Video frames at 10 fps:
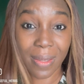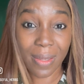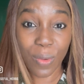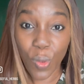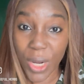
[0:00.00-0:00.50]

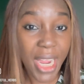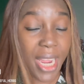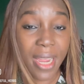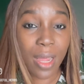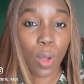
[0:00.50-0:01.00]

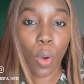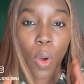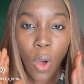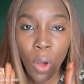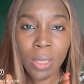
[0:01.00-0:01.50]
Okay?
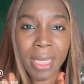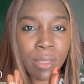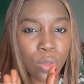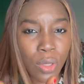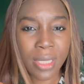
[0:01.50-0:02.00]
All they
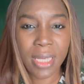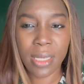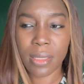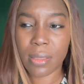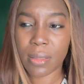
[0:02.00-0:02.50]

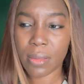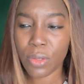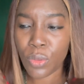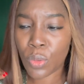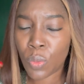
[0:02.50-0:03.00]
study is,
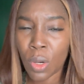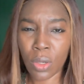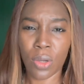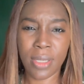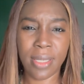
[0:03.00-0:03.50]
what
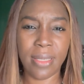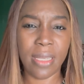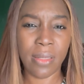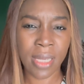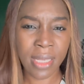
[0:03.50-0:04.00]
causes
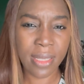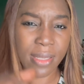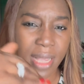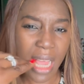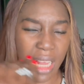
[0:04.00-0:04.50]

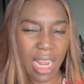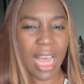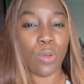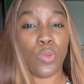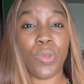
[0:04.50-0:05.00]
illnesses and
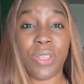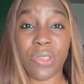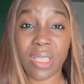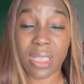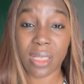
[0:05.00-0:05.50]
how do we
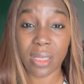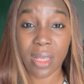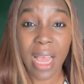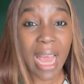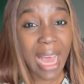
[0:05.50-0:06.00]
treat it.
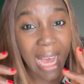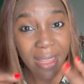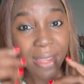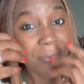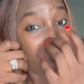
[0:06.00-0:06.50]
I
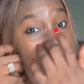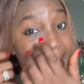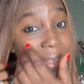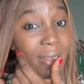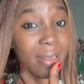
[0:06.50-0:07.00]
had a
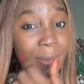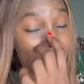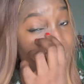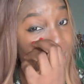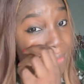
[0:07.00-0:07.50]
friend, let
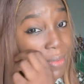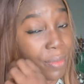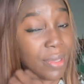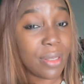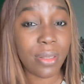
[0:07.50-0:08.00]
me give
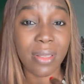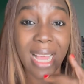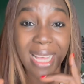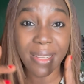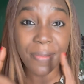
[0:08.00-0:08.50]
you this.
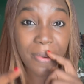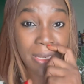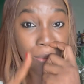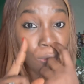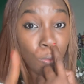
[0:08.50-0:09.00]
I had a
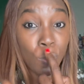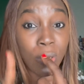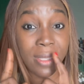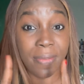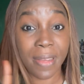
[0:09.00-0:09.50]
friend who
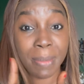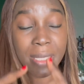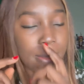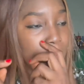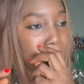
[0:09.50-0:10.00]
was a
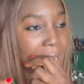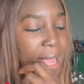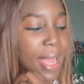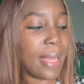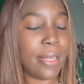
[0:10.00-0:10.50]
pharmacist,
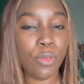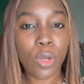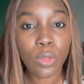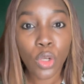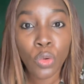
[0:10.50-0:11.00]
and a
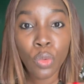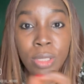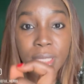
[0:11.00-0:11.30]
doctor wrote